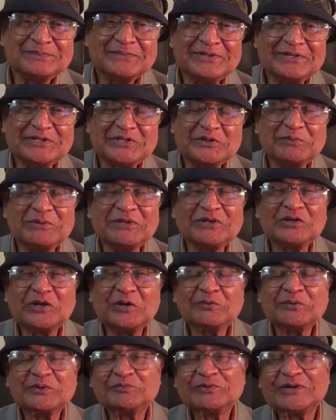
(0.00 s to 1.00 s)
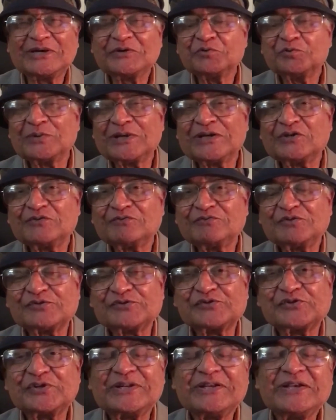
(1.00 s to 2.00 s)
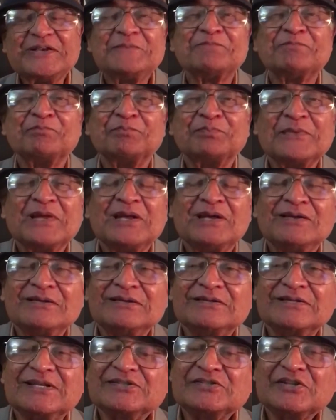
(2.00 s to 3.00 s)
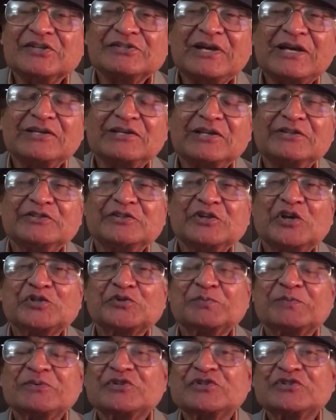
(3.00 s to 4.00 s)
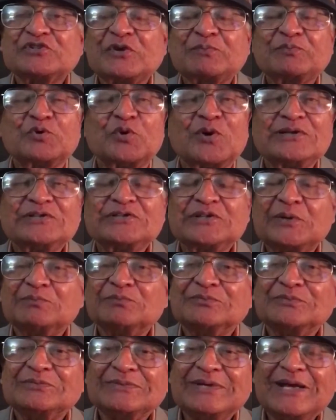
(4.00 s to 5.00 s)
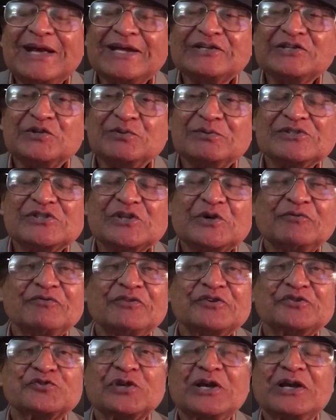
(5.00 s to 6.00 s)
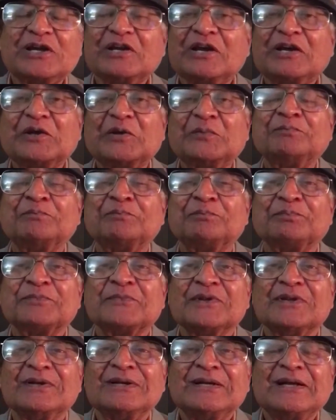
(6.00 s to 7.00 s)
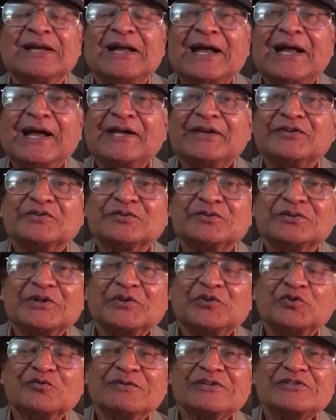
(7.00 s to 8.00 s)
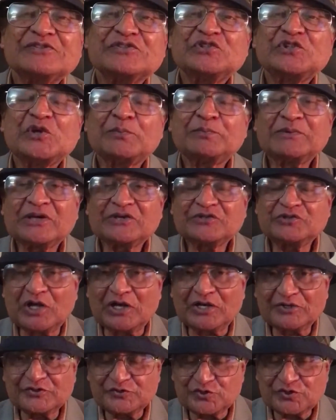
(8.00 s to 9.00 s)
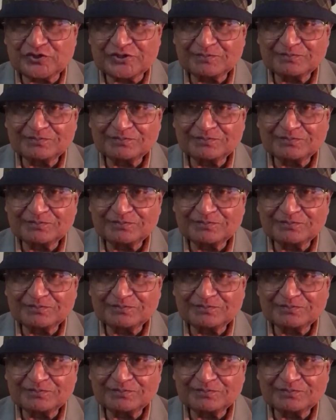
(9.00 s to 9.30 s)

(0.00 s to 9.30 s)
in the middle of a very wonderful city. This is under the auspices of Quantum Activism Vishwalayam and the University of Technology.